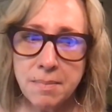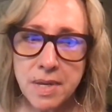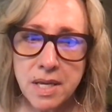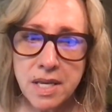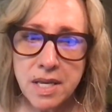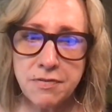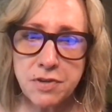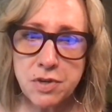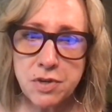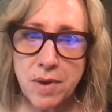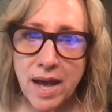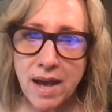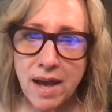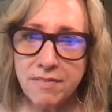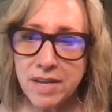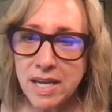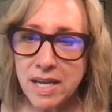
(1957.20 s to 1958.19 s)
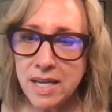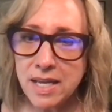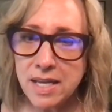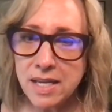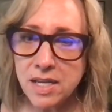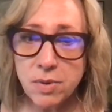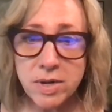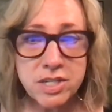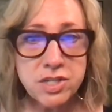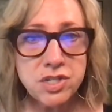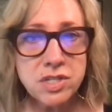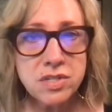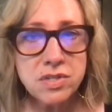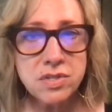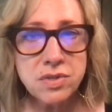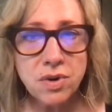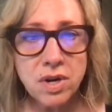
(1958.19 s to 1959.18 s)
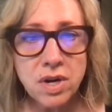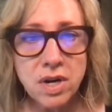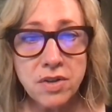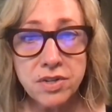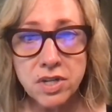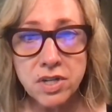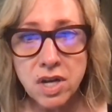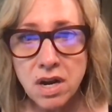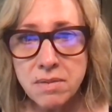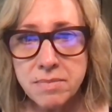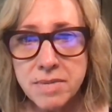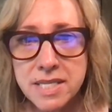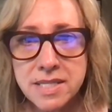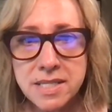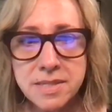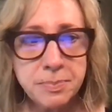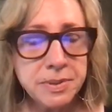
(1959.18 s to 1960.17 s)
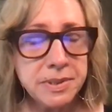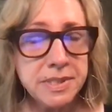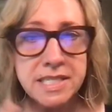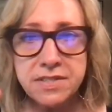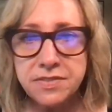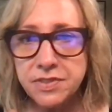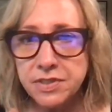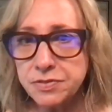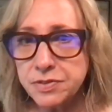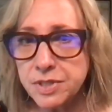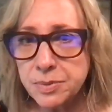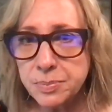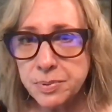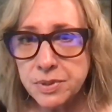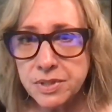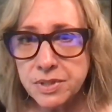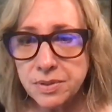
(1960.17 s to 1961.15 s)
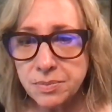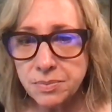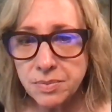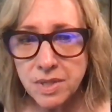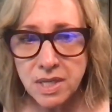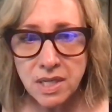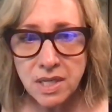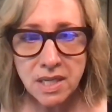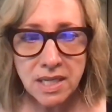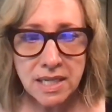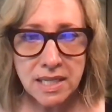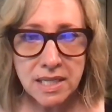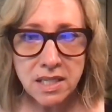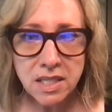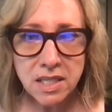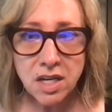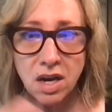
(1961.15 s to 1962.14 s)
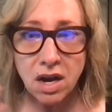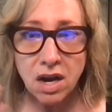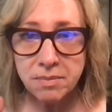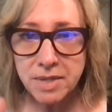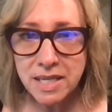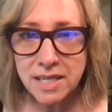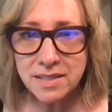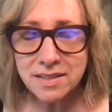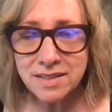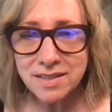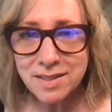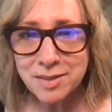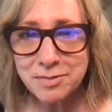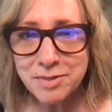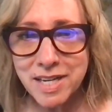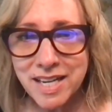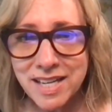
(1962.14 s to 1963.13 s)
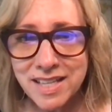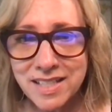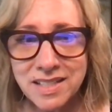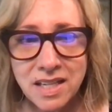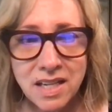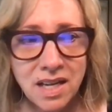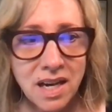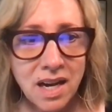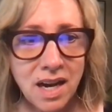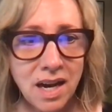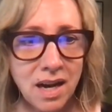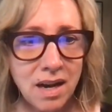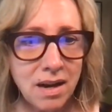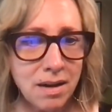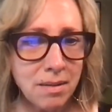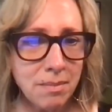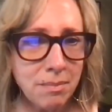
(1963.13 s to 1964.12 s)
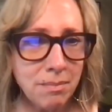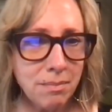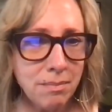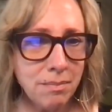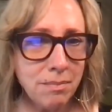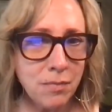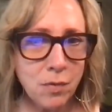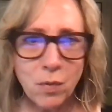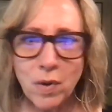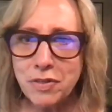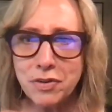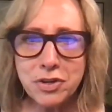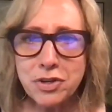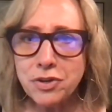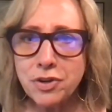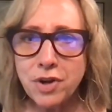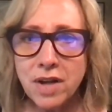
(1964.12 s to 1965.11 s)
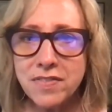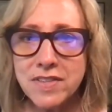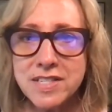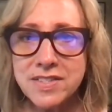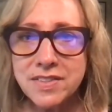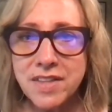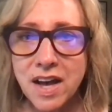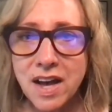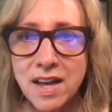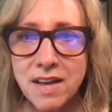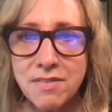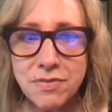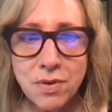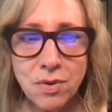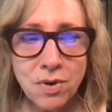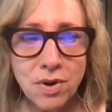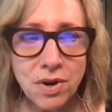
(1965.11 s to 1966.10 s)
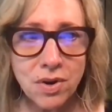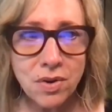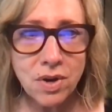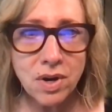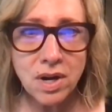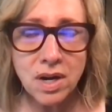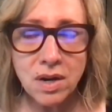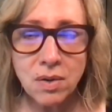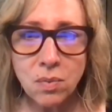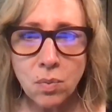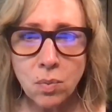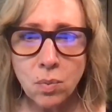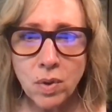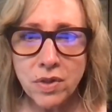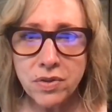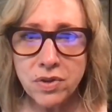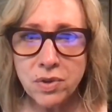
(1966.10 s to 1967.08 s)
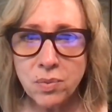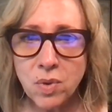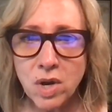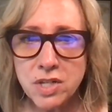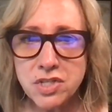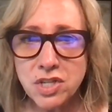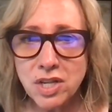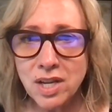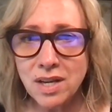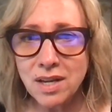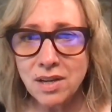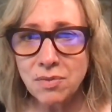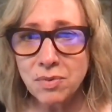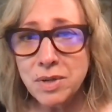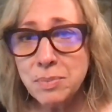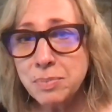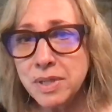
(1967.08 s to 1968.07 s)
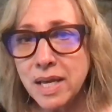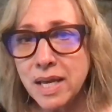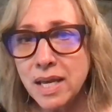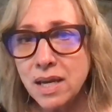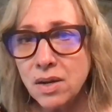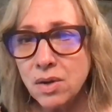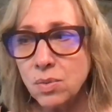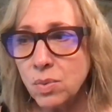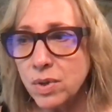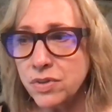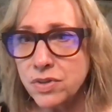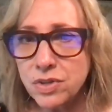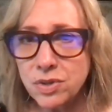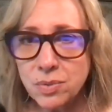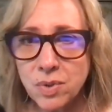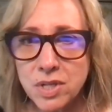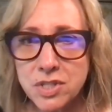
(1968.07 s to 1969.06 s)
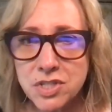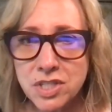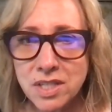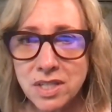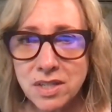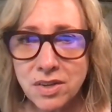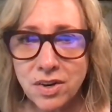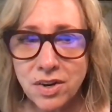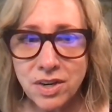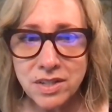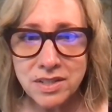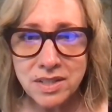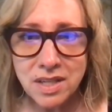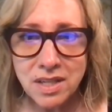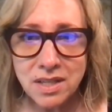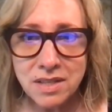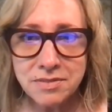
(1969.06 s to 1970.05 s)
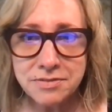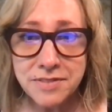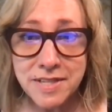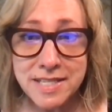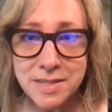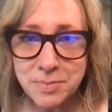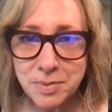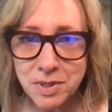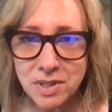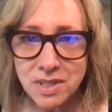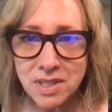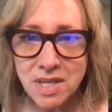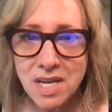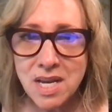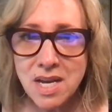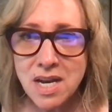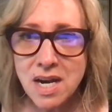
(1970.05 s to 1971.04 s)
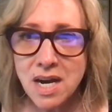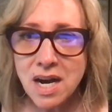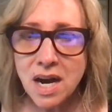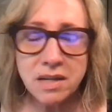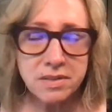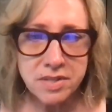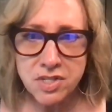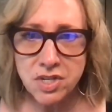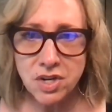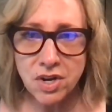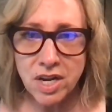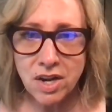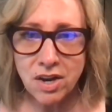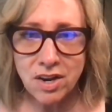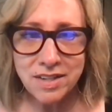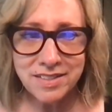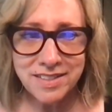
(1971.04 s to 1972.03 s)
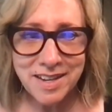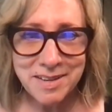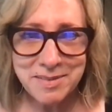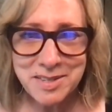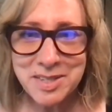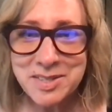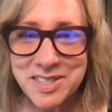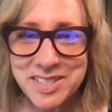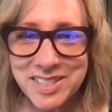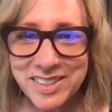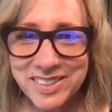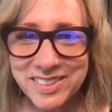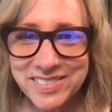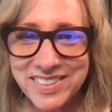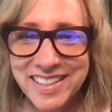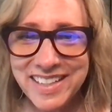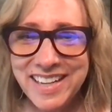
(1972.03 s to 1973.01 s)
If you have any questions or other comments, please feel free to put them in the comment thread, whether you're on this live or whether you're watching it in replay or whether you're watching it on Facebook. Sorry, on YouTube.